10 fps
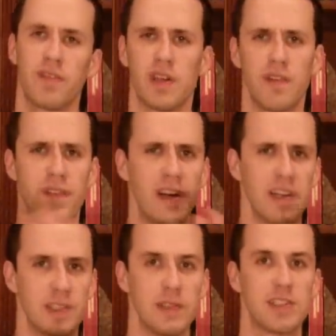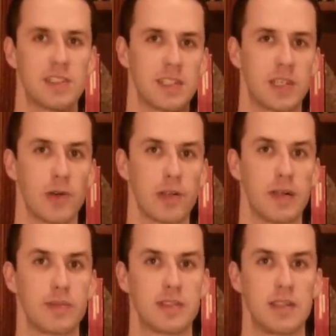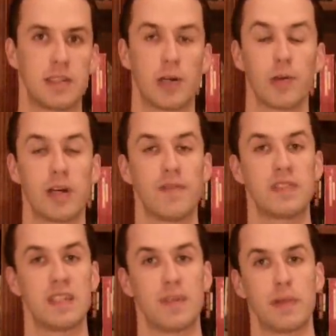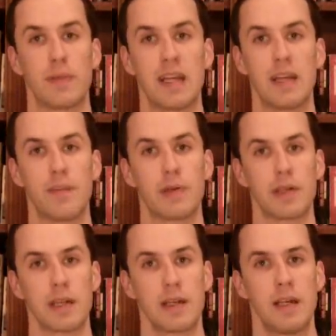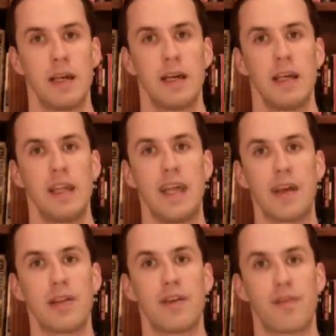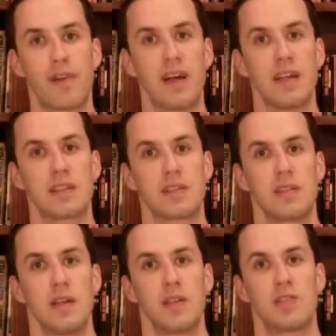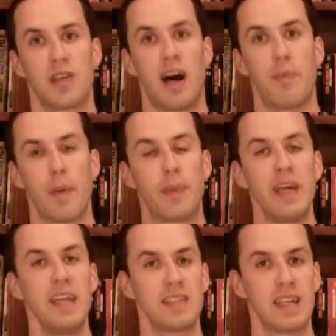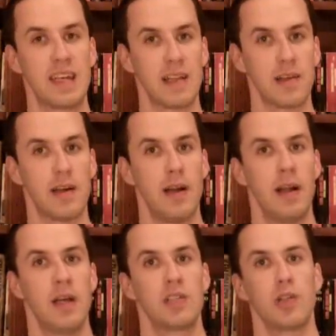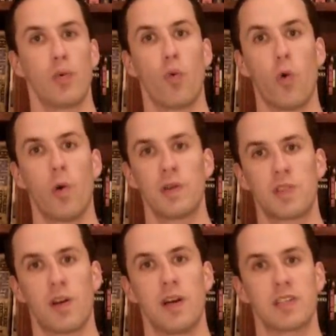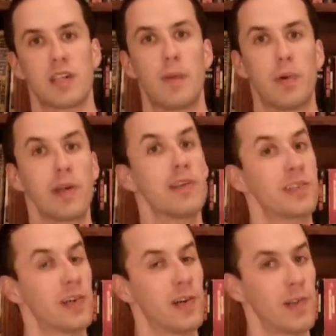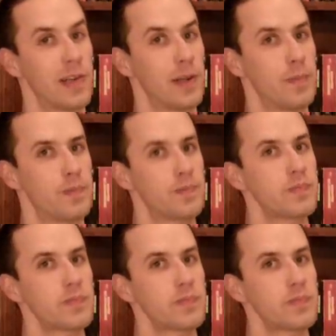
for various reasons that Turtledove sets up at the beginning of the book, England and France stop appeasing Hitler, so the war starts a couple years earlier.